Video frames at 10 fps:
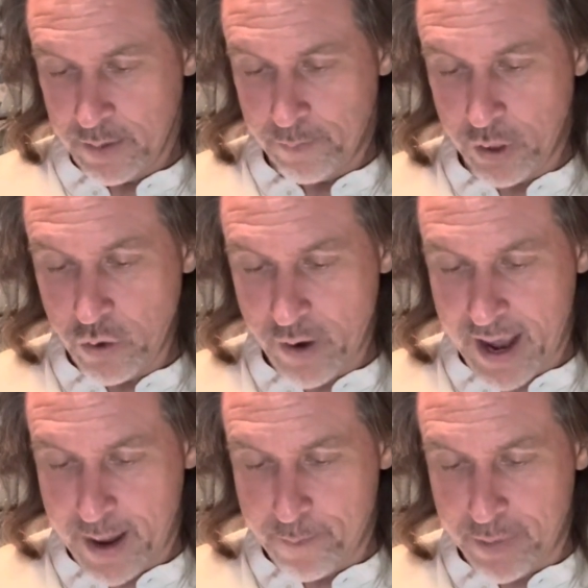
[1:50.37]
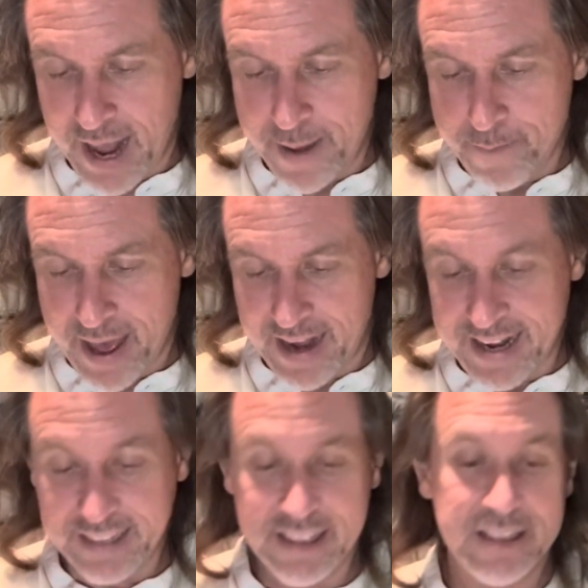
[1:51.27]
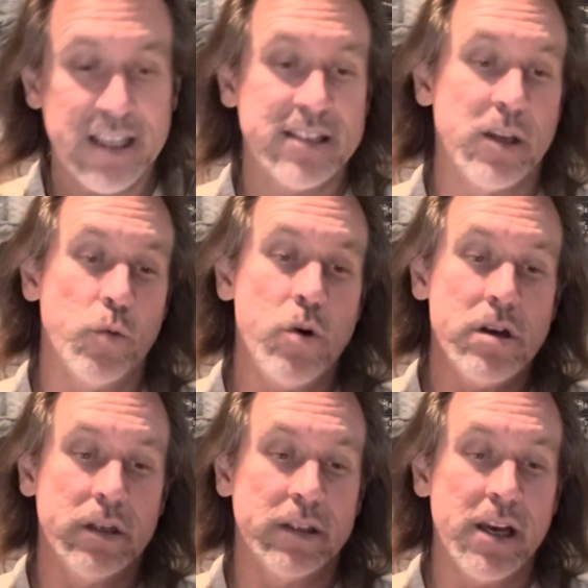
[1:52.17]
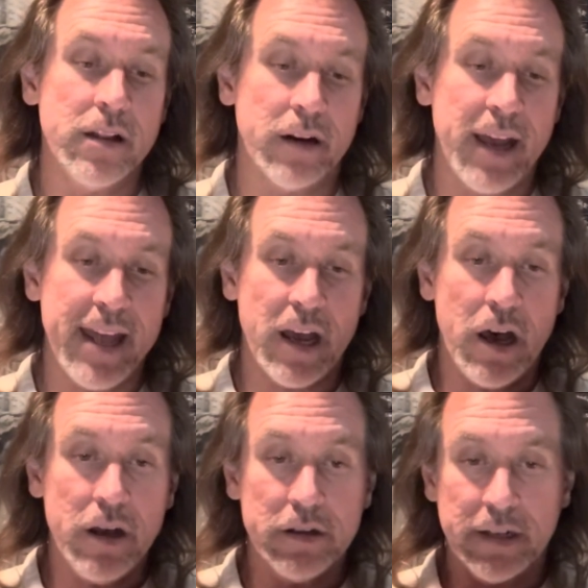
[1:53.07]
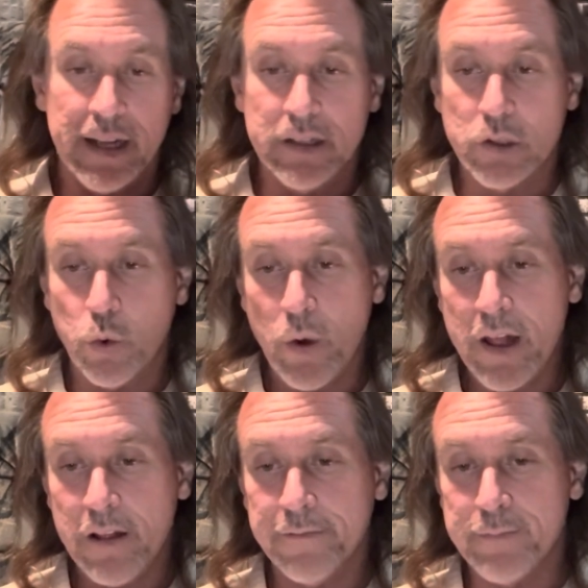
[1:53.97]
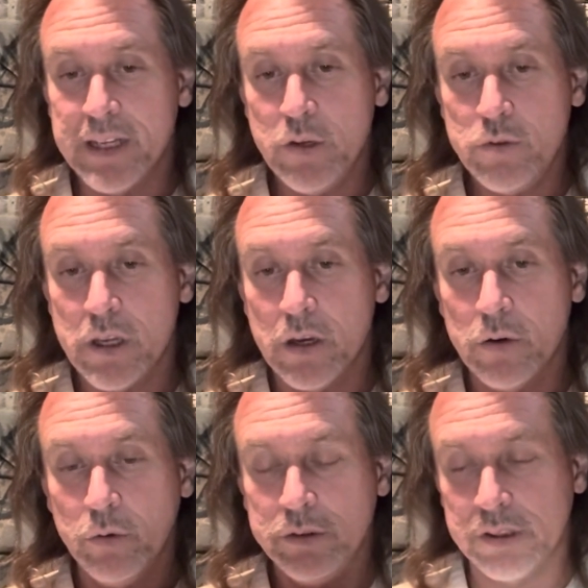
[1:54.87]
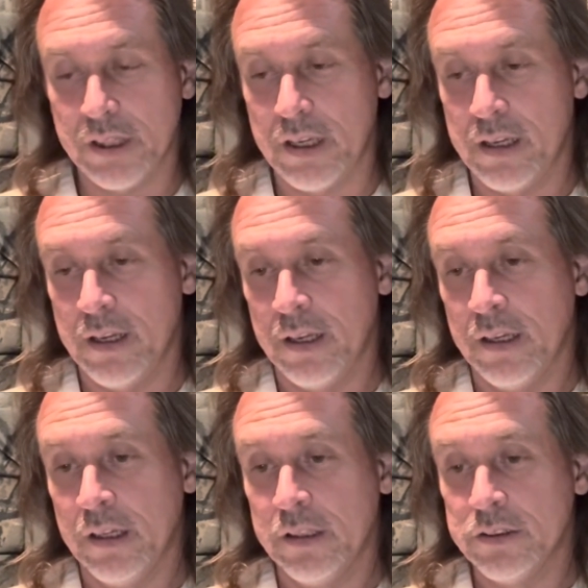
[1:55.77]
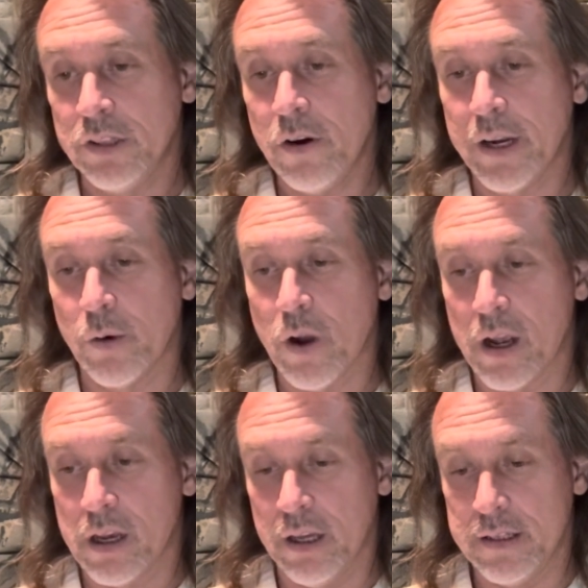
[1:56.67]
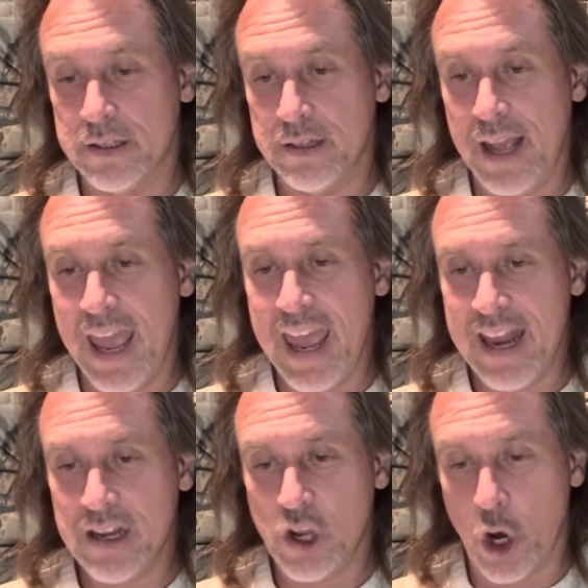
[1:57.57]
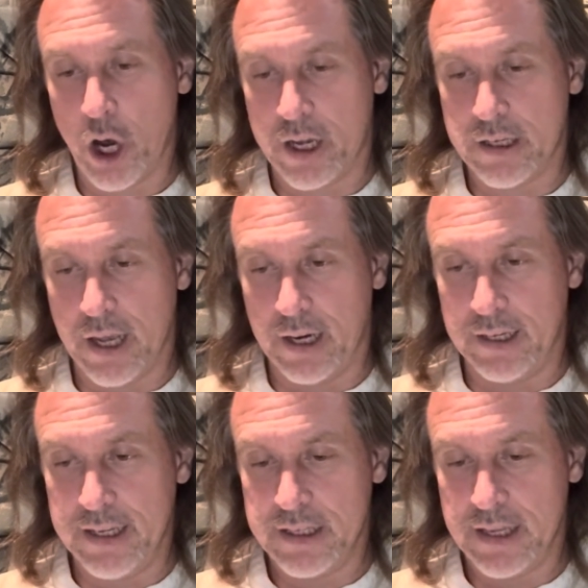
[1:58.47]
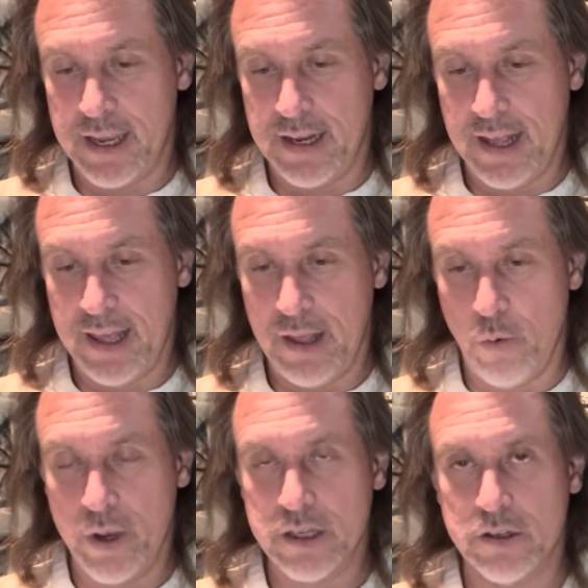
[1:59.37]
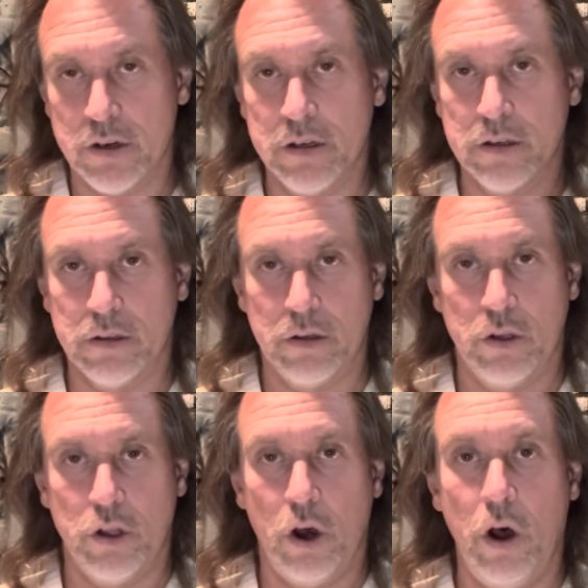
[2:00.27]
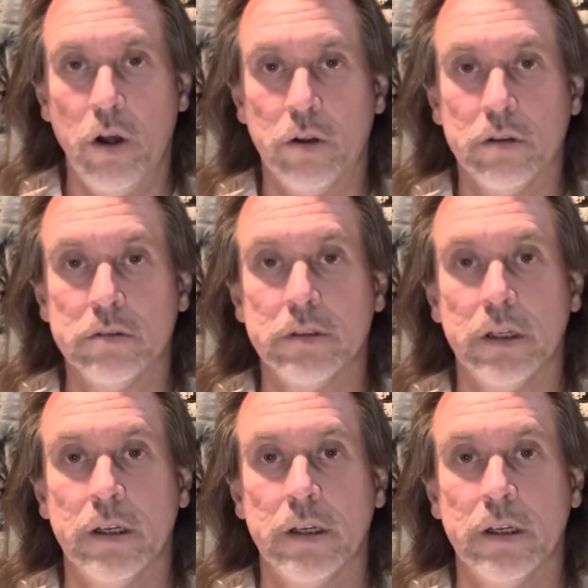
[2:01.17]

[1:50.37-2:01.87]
Blu-ray, Blind Buy, 1961, color at 112 minutos, starring Rock Hudson and Kirk Douglas in a Western called